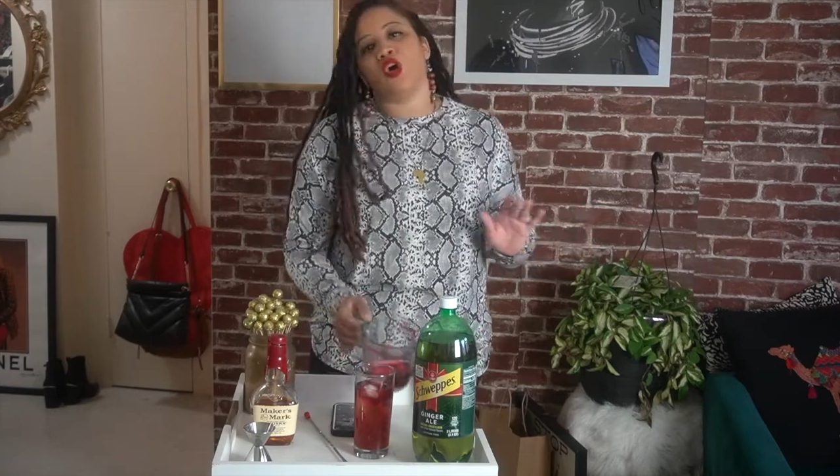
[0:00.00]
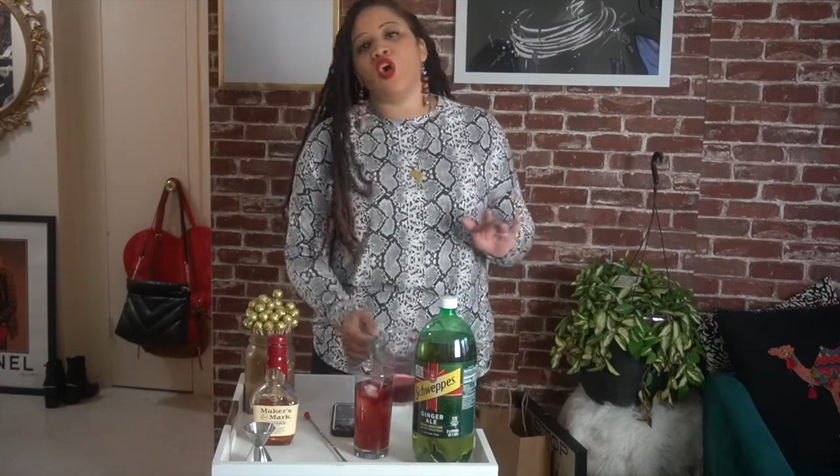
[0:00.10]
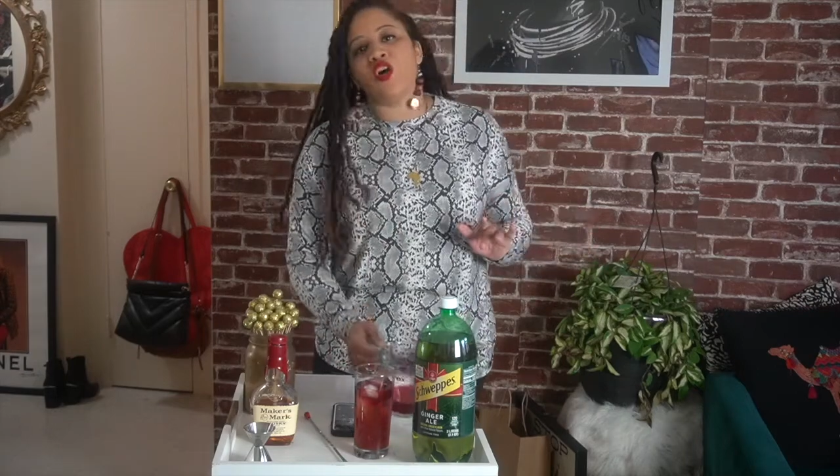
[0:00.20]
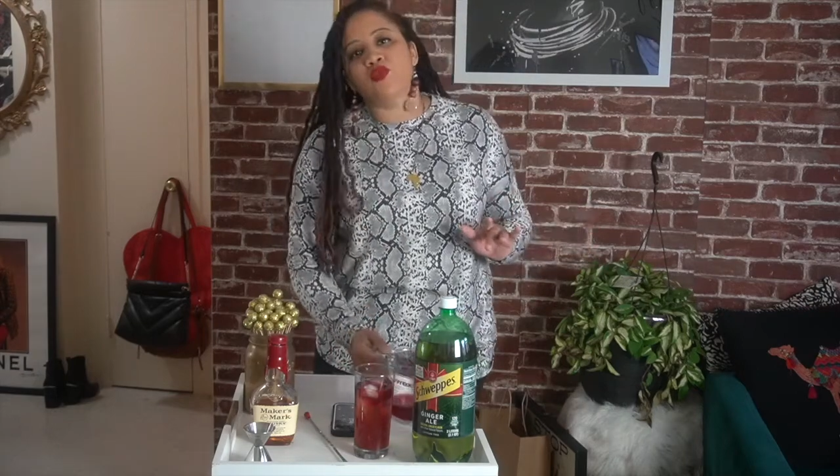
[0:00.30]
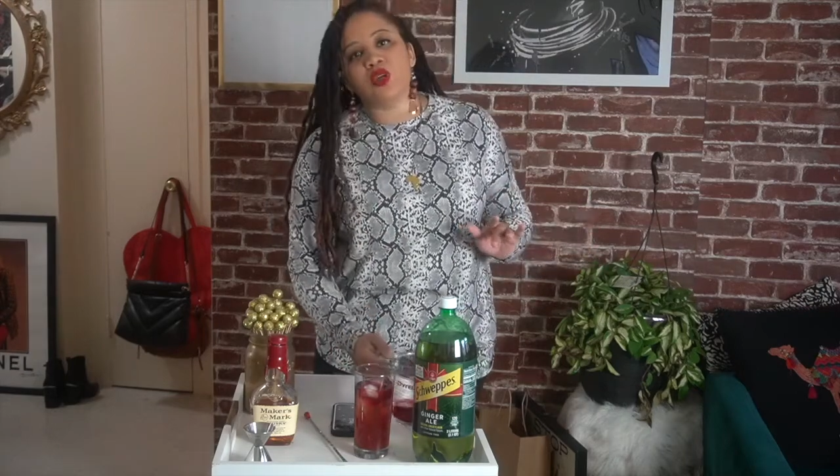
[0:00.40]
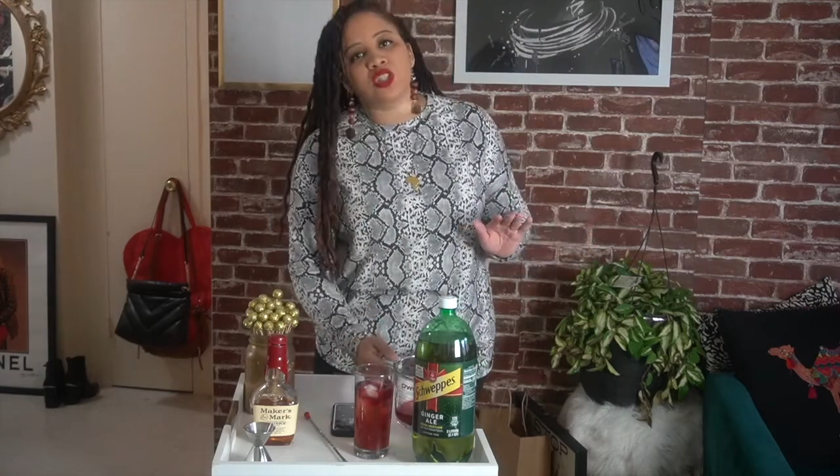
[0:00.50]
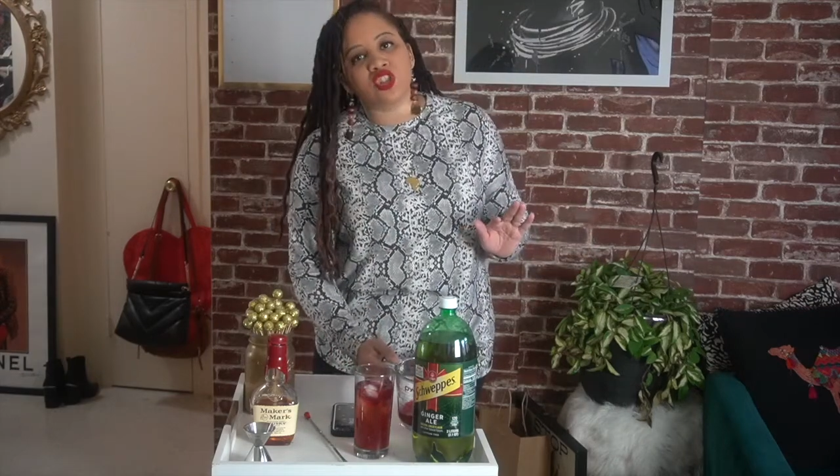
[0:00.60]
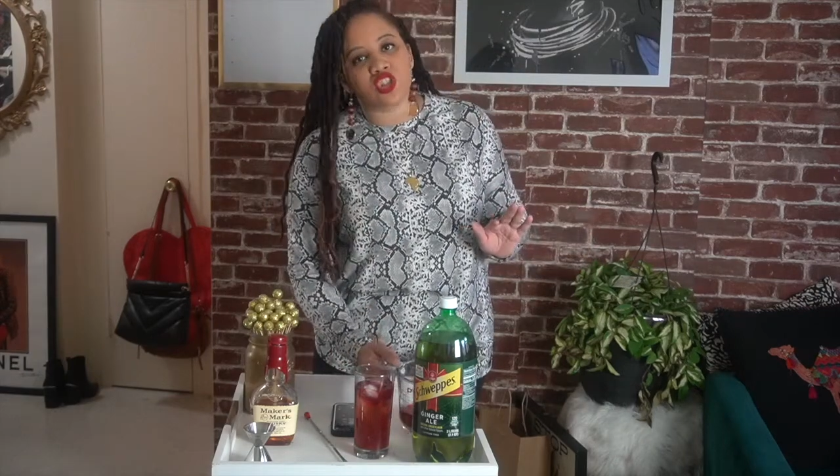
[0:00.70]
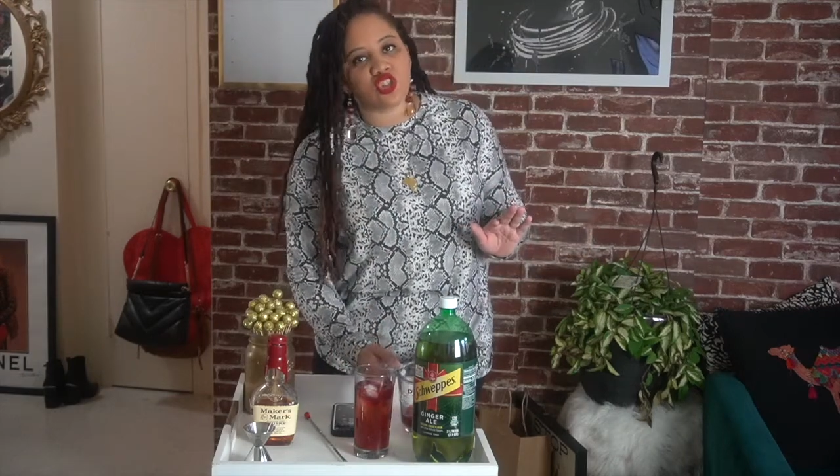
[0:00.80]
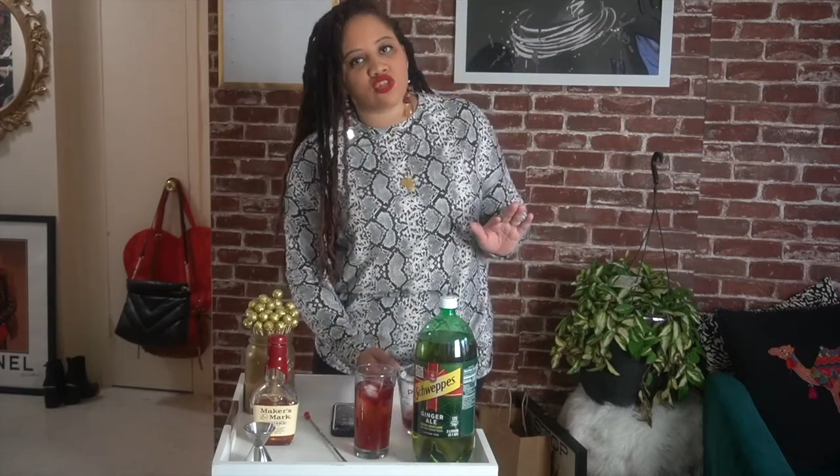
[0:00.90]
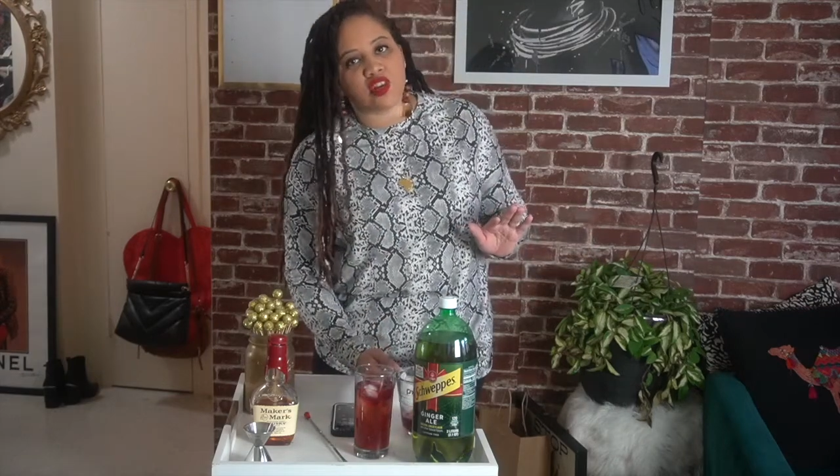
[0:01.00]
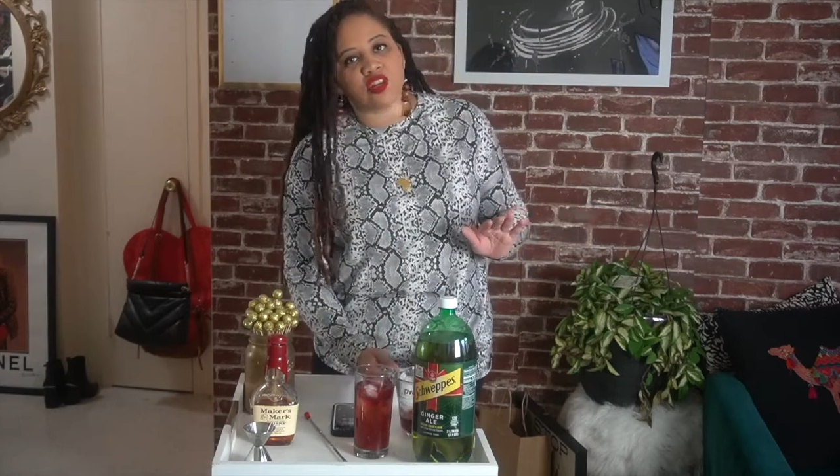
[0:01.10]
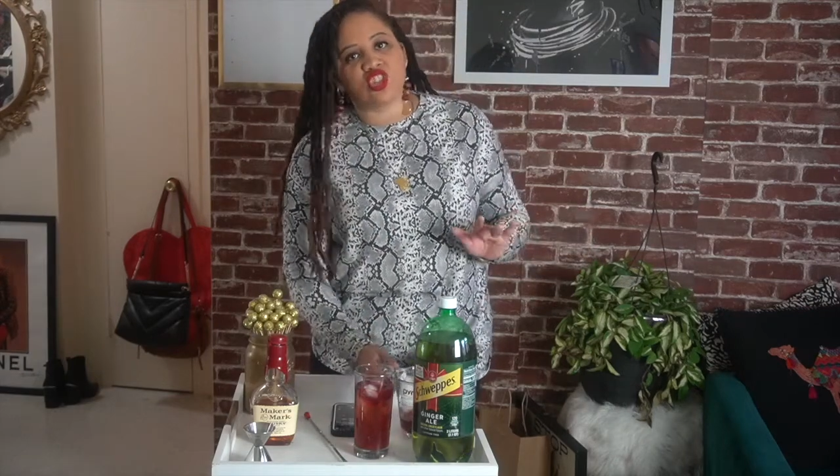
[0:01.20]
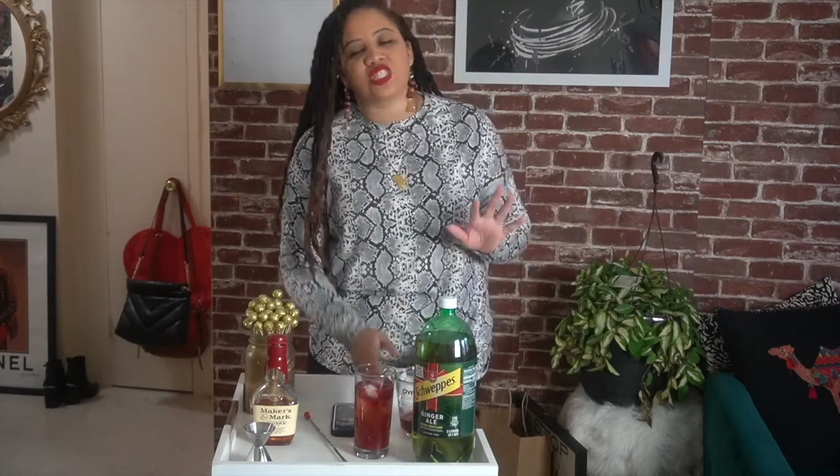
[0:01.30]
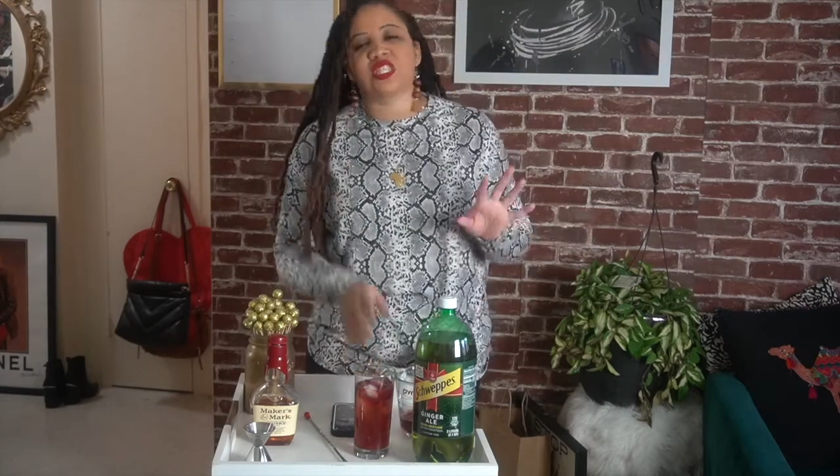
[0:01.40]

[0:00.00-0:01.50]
off with the ginger ale just